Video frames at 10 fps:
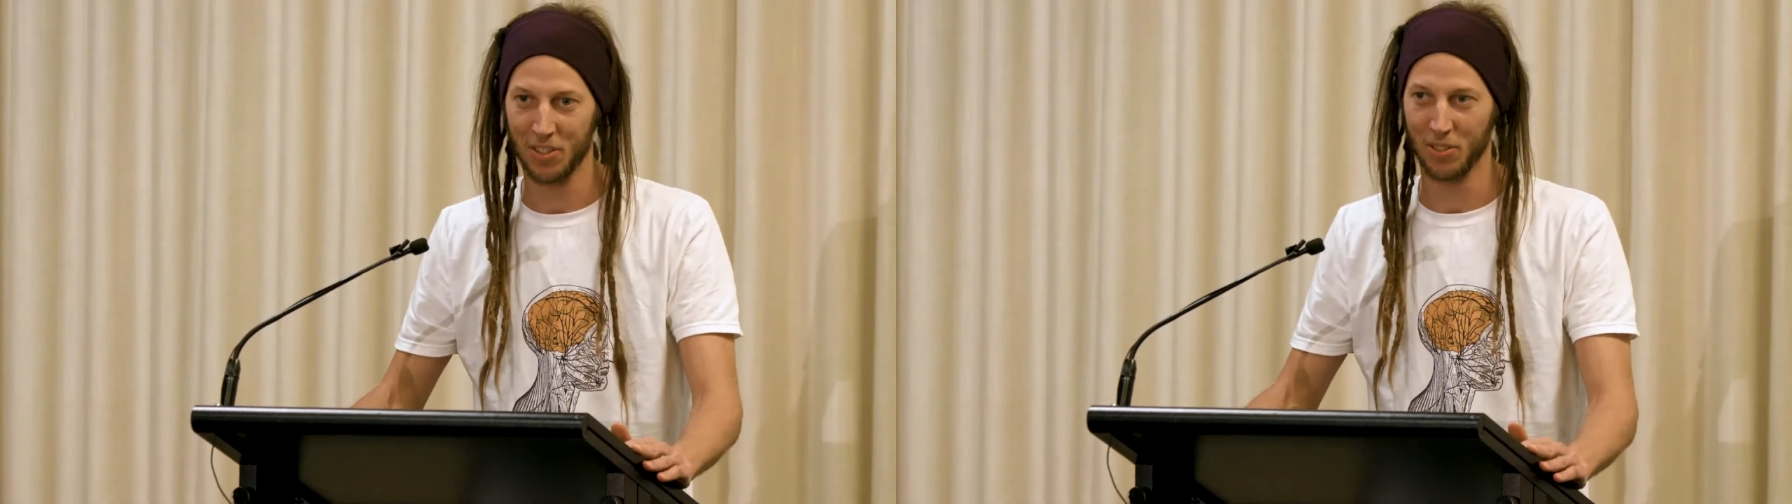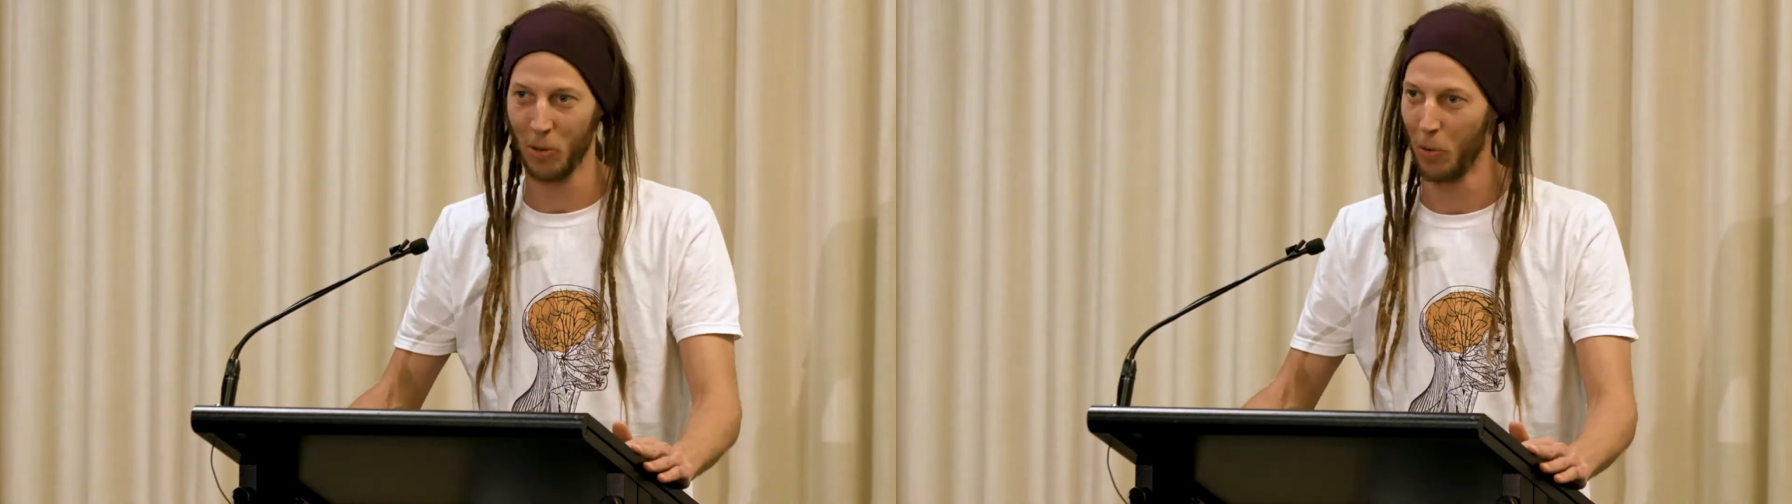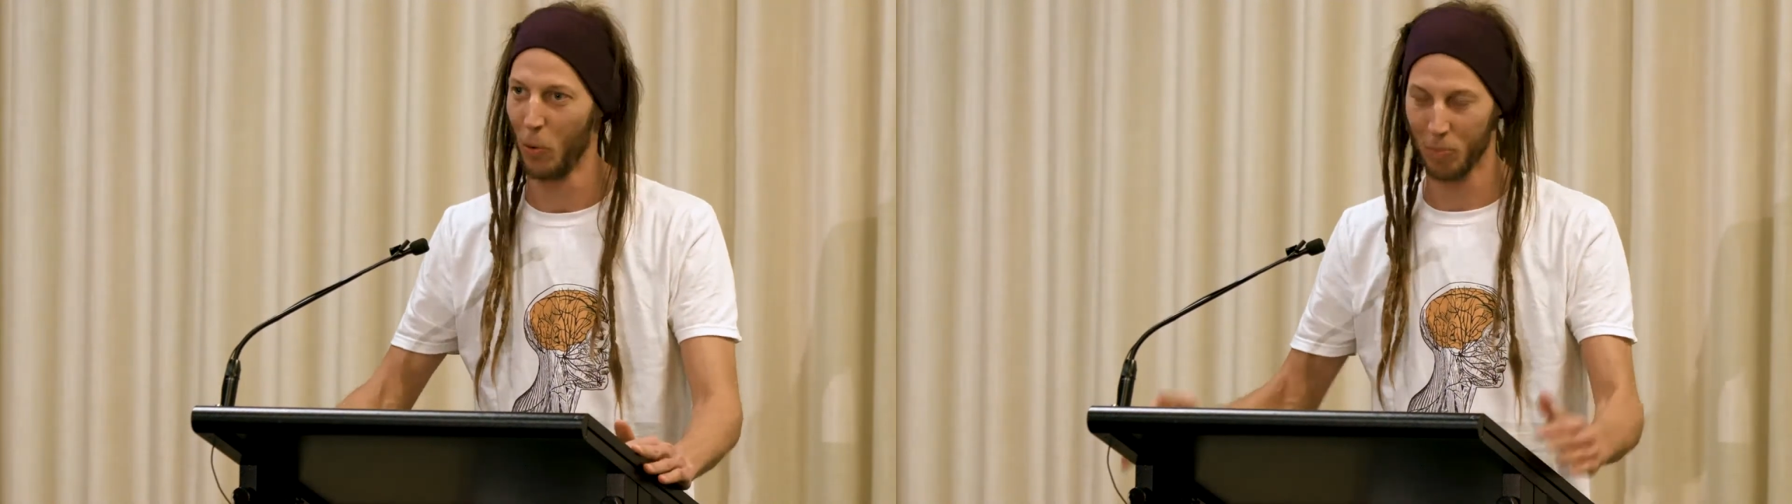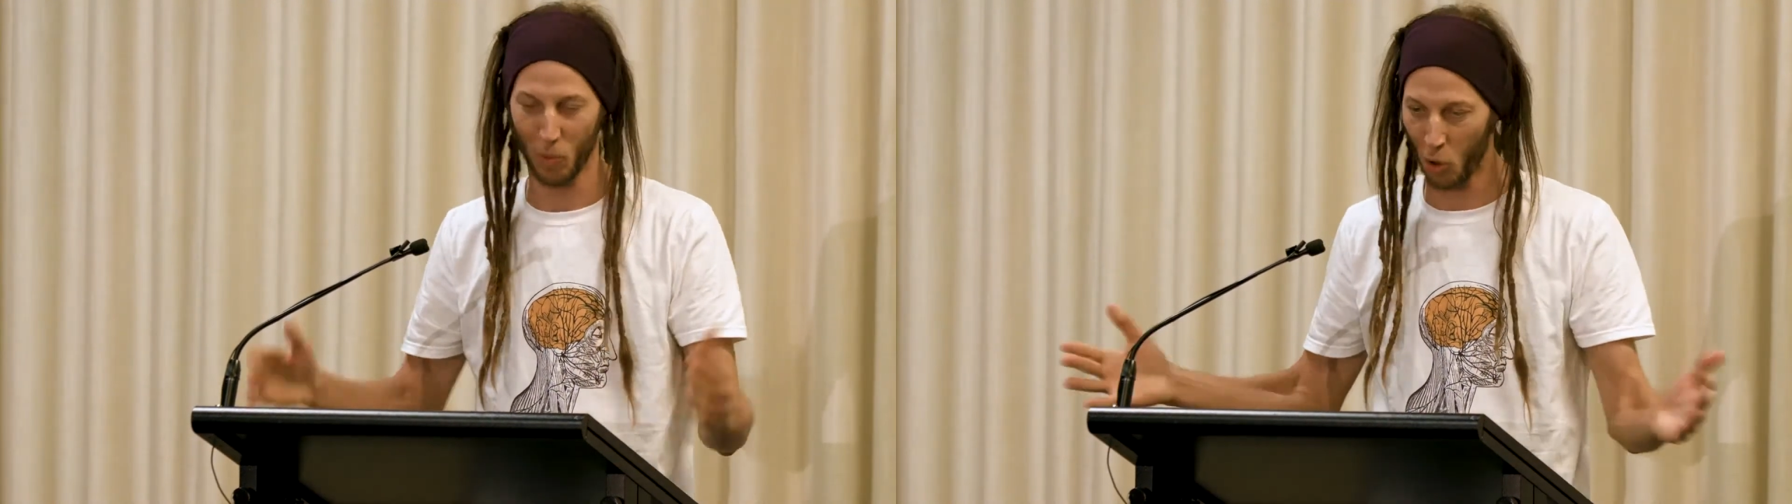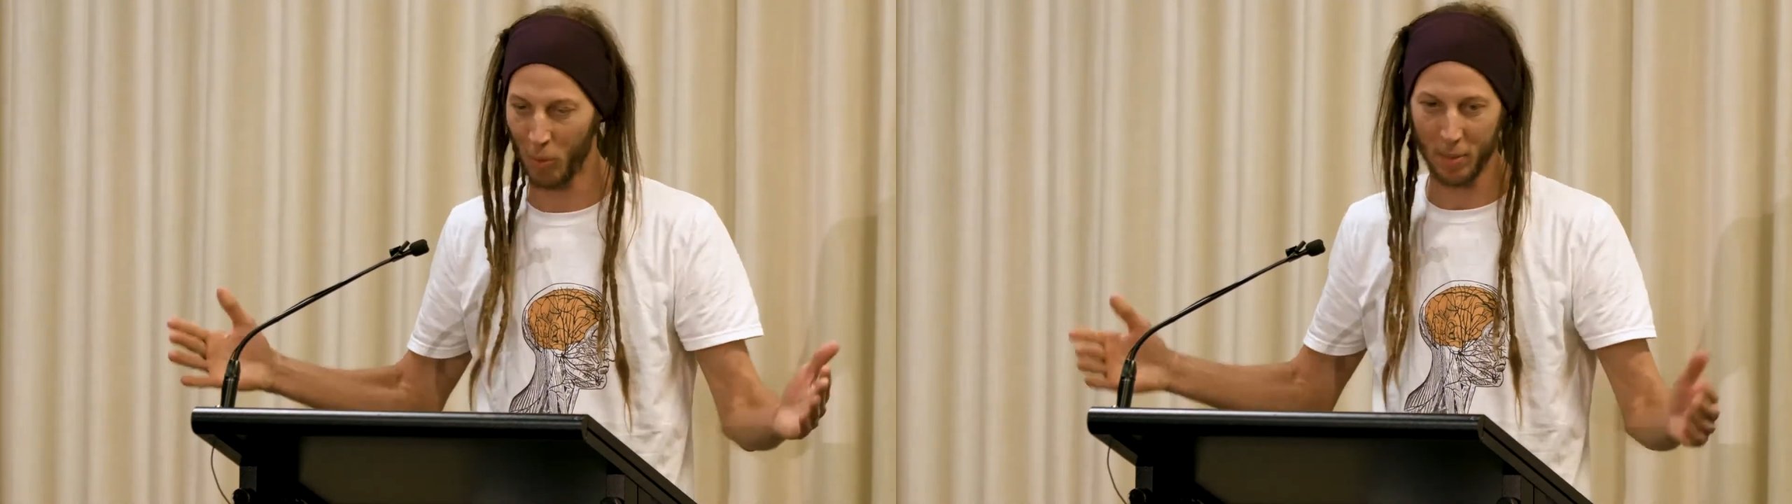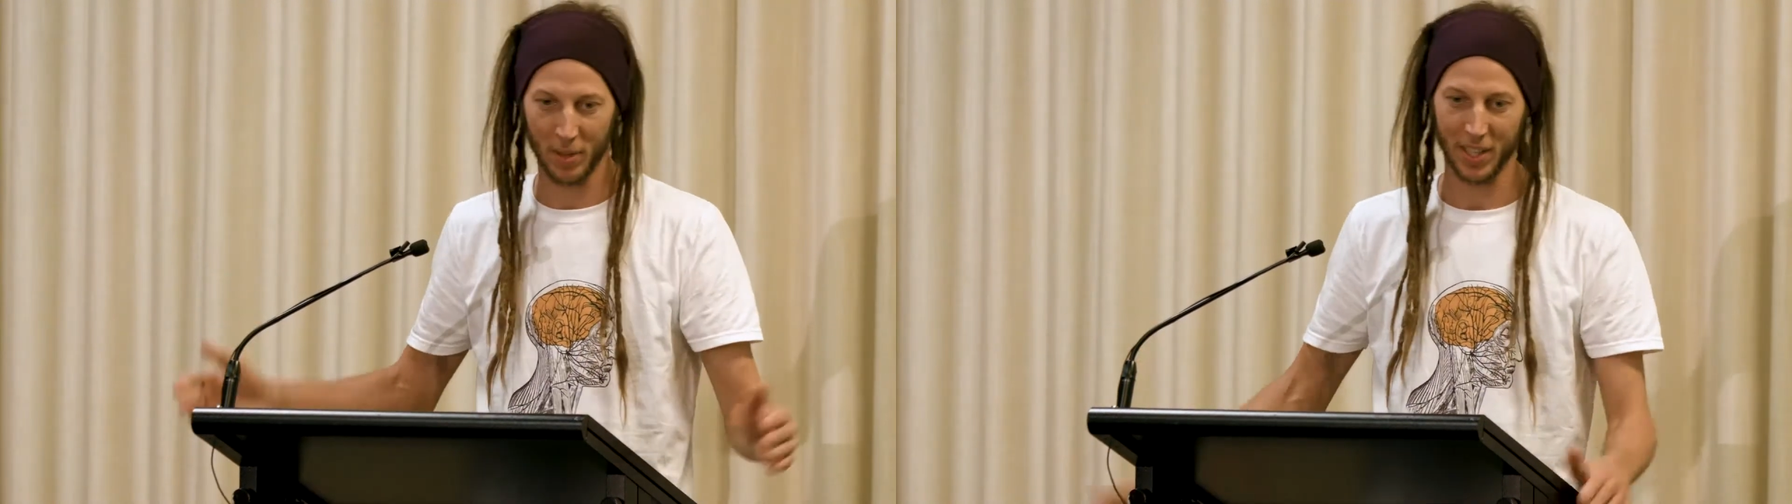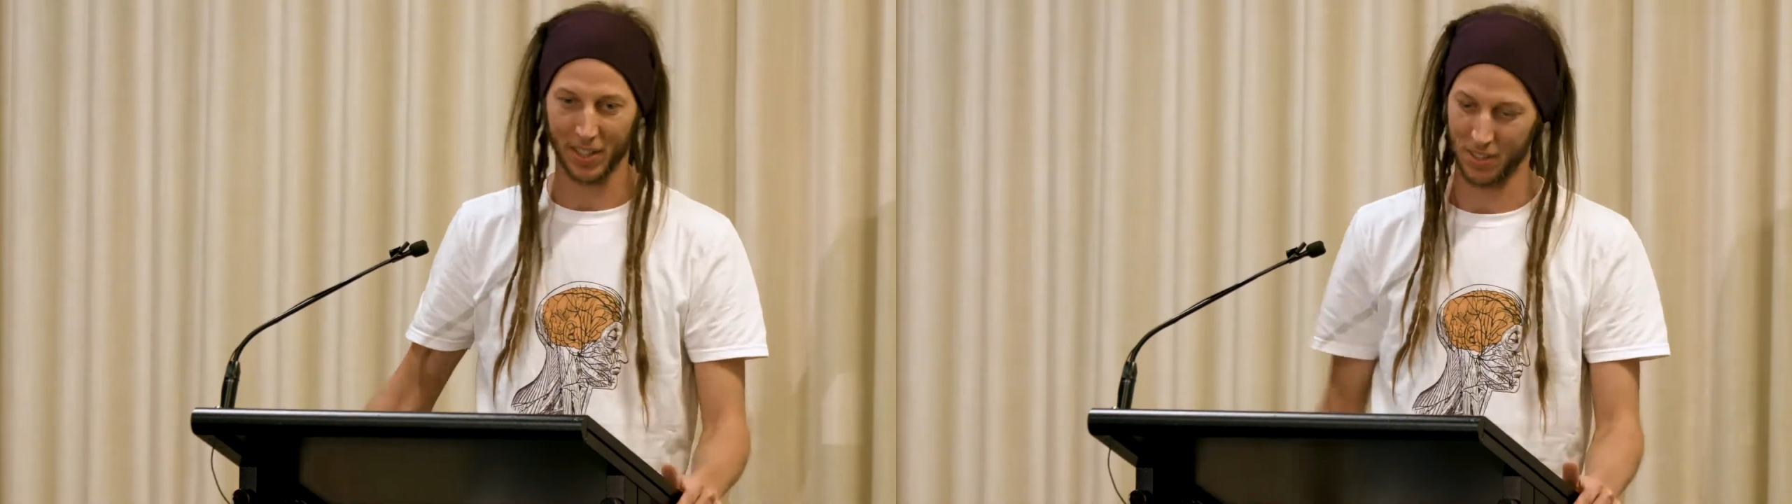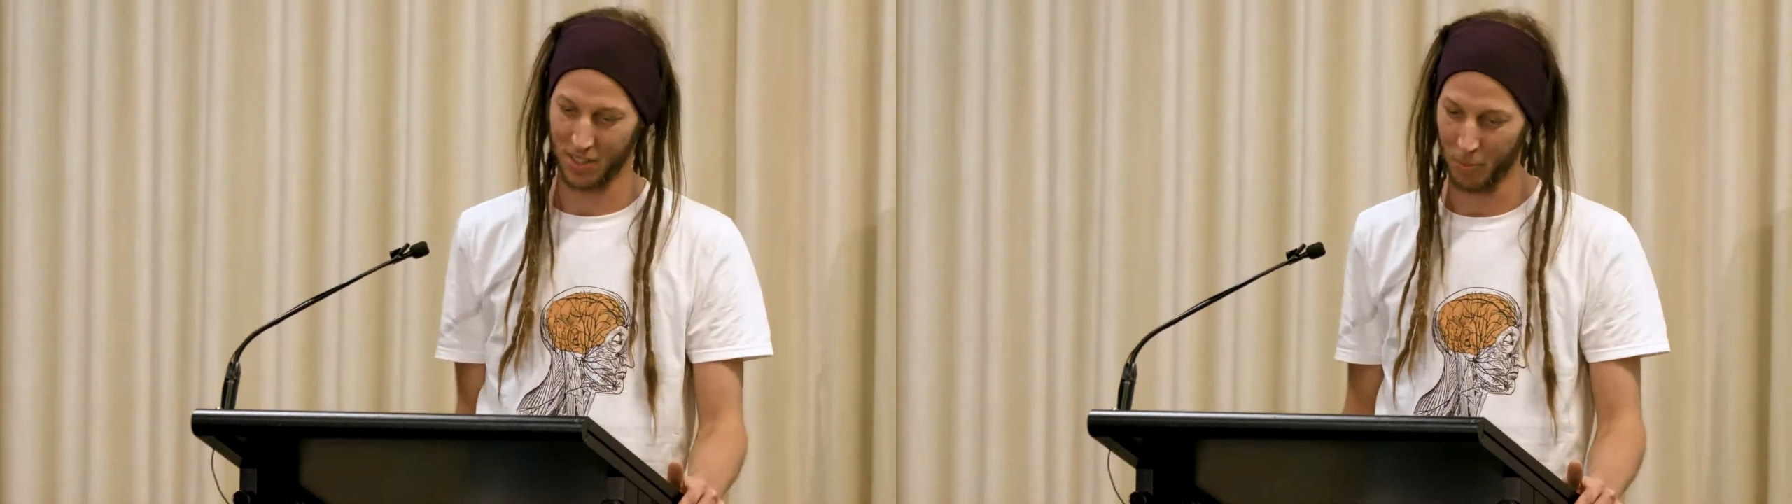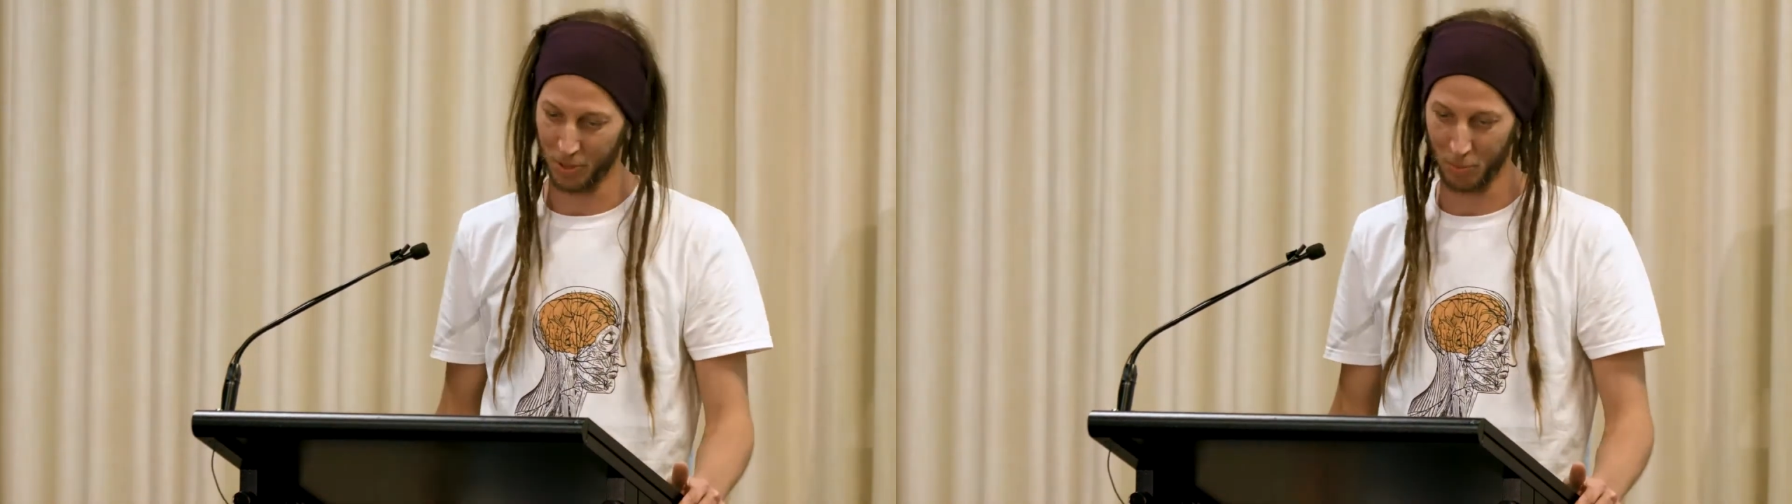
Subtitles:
so all my media consumption